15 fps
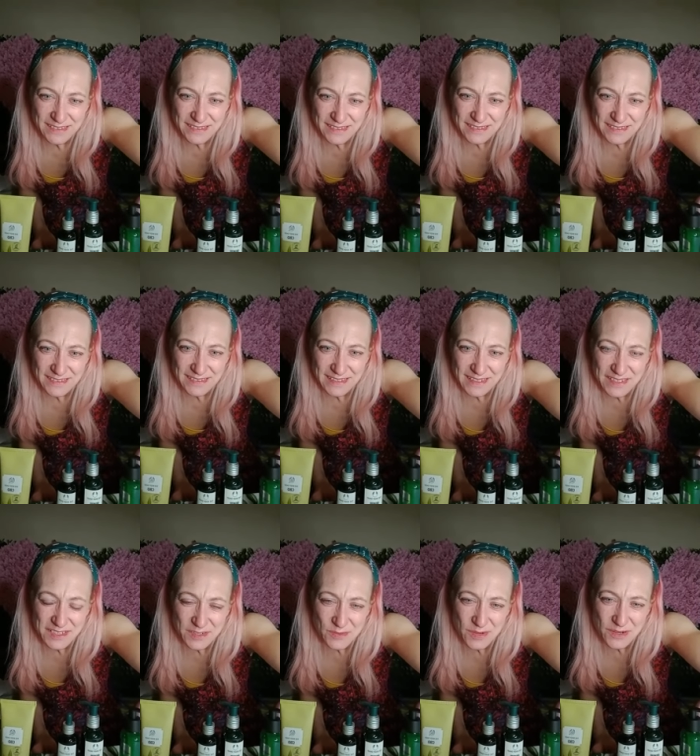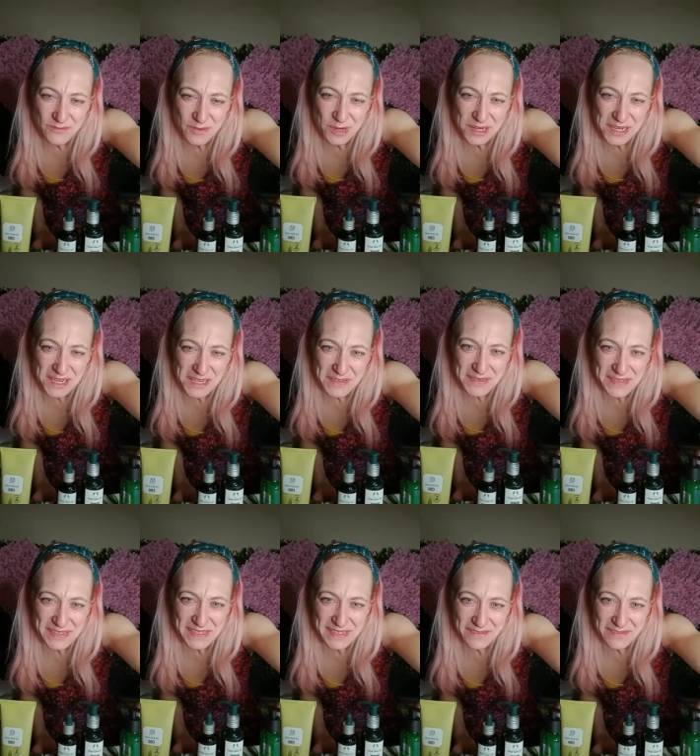hi to anybody else.